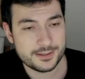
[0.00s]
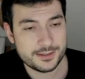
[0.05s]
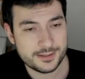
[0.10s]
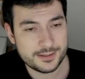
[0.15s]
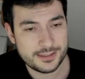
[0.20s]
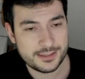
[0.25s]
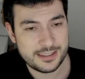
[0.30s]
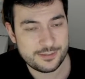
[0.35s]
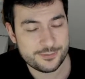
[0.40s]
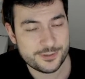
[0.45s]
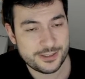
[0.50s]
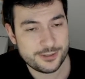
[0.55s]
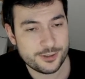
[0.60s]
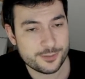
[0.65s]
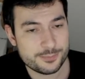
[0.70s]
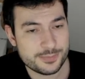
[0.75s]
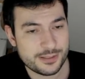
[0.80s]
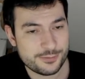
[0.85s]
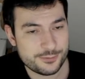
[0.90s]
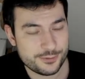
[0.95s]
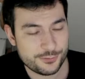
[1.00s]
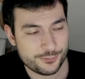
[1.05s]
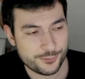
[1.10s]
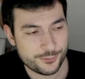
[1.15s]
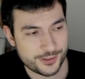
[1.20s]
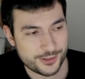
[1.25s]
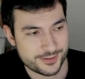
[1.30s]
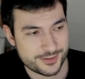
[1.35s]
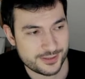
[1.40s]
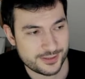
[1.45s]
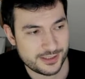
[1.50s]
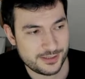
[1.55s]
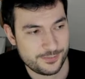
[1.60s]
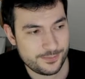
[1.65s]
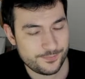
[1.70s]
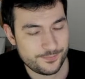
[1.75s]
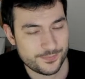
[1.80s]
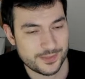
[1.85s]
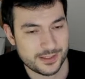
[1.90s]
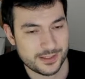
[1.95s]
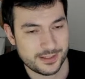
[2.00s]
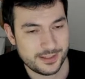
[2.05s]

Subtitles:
after he got buffed the first time.